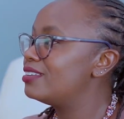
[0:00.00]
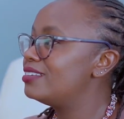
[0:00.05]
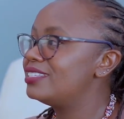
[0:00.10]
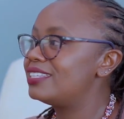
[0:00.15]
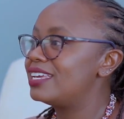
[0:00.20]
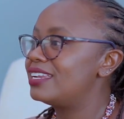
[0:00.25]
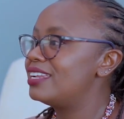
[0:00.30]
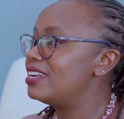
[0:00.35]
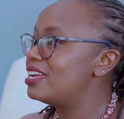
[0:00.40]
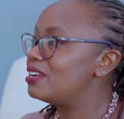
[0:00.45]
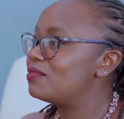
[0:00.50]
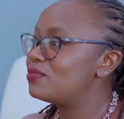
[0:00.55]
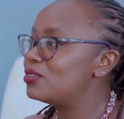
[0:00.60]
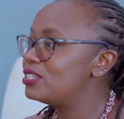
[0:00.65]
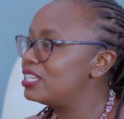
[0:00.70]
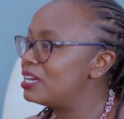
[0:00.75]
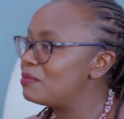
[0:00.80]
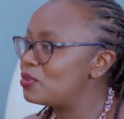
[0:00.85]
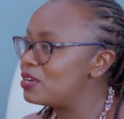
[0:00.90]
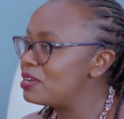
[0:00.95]
decided at
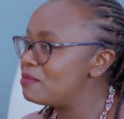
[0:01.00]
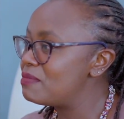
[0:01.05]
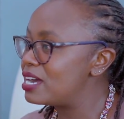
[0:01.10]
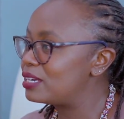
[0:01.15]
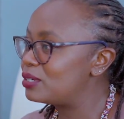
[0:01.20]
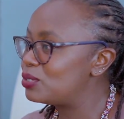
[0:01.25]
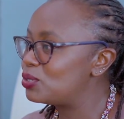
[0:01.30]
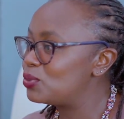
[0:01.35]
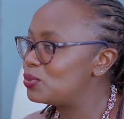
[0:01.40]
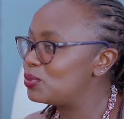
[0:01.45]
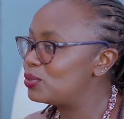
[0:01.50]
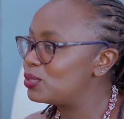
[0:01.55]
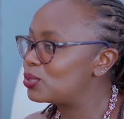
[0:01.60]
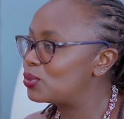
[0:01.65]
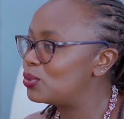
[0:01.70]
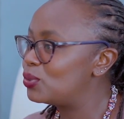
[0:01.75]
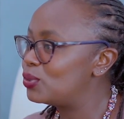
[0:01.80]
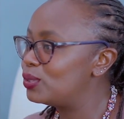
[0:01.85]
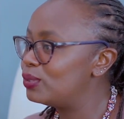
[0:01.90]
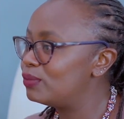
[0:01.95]
40, I'm going back to
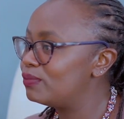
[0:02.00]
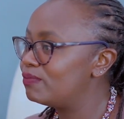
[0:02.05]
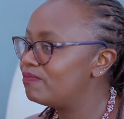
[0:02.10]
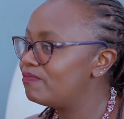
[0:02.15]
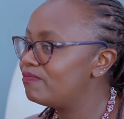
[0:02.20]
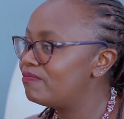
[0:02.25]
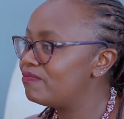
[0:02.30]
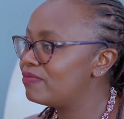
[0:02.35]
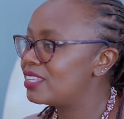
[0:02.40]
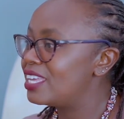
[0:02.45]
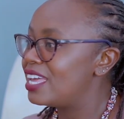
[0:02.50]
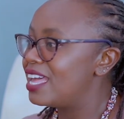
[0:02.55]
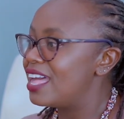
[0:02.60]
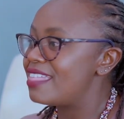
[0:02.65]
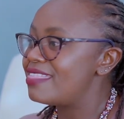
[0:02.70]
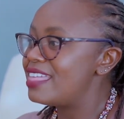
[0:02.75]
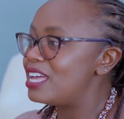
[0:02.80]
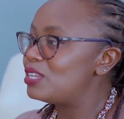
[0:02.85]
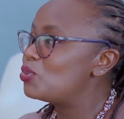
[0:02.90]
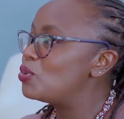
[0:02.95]
school?
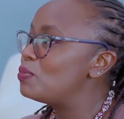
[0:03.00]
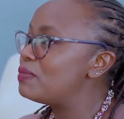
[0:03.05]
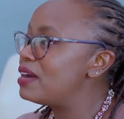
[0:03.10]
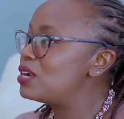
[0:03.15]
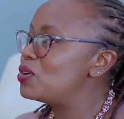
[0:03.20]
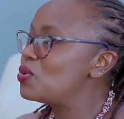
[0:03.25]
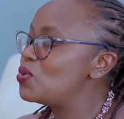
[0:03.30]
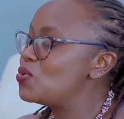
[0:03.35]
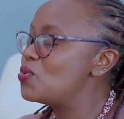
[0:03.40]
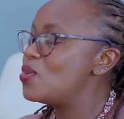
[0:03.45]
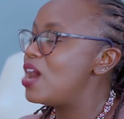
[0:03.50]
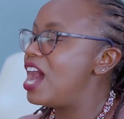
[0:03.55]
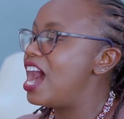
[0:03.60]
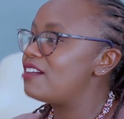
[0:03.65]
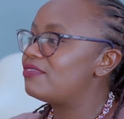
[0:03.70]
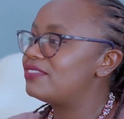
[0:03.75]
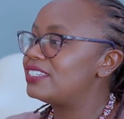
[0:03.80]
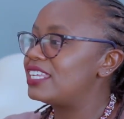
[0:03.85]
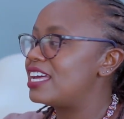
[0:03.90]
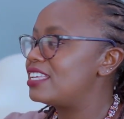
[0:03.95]
That woman who,
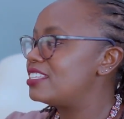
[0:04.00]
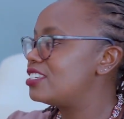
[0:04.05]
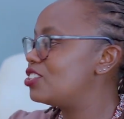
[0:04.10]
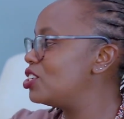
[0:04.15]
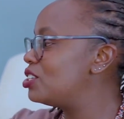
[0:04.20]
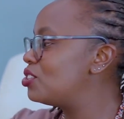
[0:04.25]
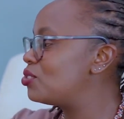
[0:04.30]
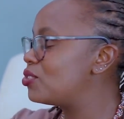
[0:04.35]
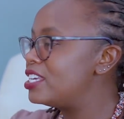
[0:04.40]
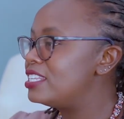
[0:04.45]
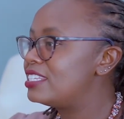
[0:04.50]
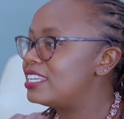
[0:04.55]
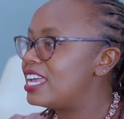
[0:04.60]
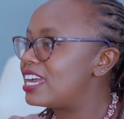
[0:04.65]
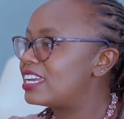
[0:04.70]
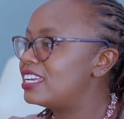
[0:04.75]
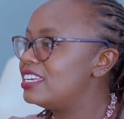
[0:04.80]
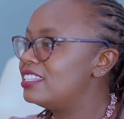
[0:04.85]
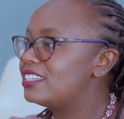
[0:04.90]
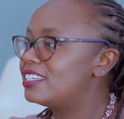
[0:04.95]
after she's raised
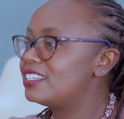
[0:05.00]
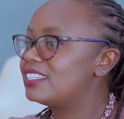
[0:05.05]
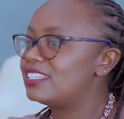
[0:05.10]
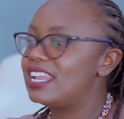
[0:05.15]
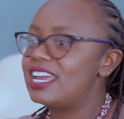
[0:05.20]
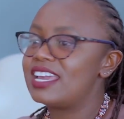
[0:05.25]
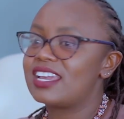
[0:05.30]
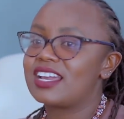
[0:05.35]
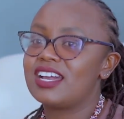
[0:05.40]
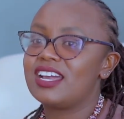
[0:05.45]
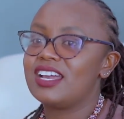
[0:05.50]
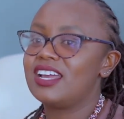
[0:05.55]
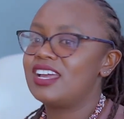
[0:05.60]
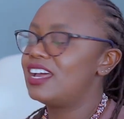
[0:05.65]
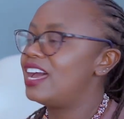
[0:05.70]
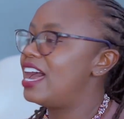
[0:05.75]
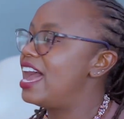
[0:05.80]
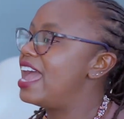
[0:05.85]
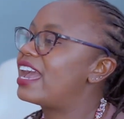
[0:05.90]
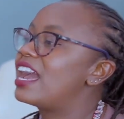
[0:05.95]
her kids, she's like,
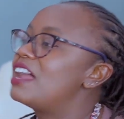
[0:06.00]
I